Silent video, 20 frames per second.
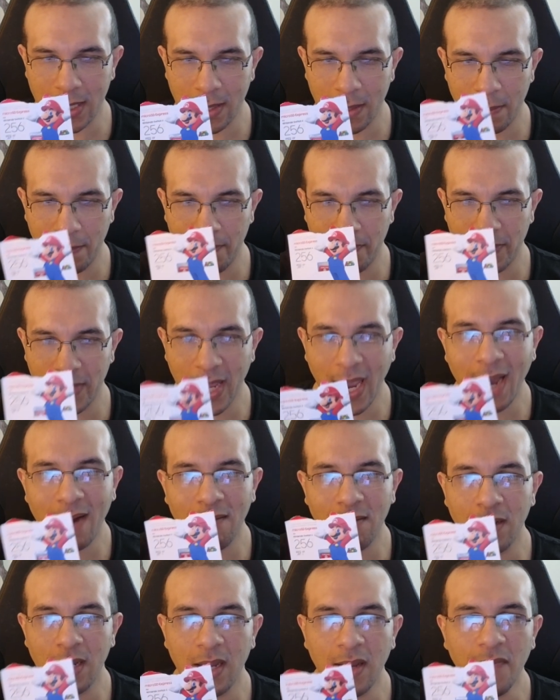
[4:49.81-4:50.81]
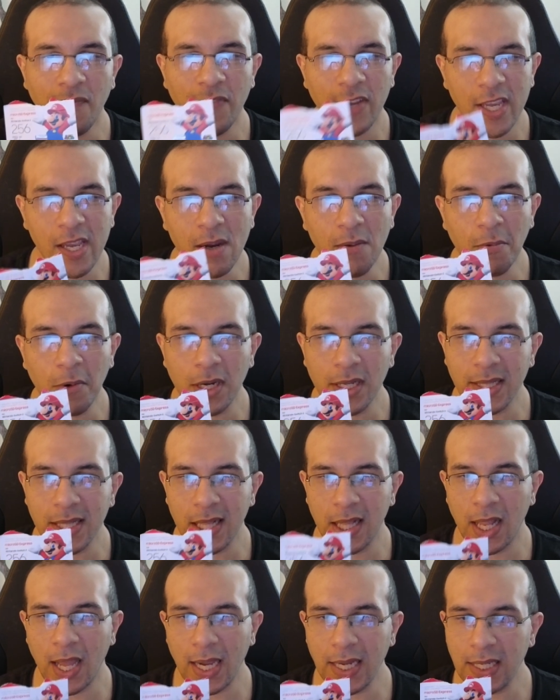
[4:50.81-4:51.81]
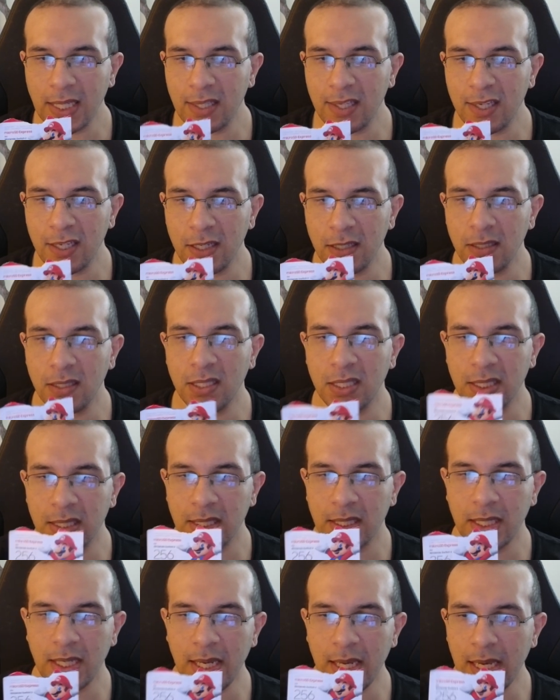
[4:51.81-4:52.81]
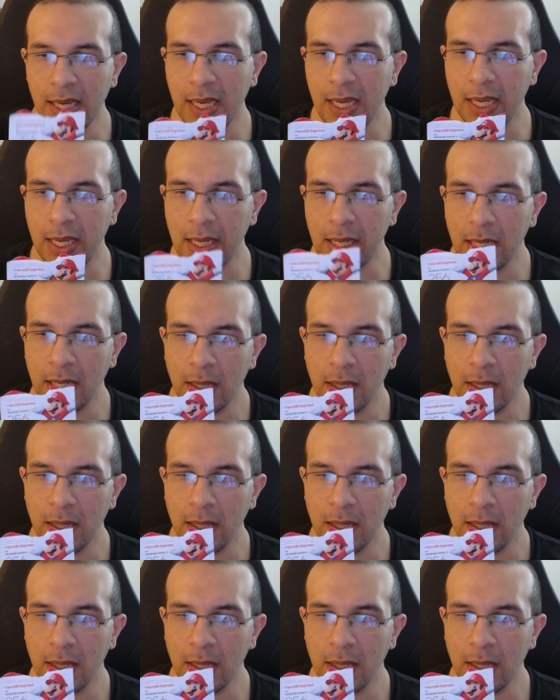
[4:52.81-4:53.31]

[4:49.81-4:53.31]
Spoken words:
Now, if you would like to see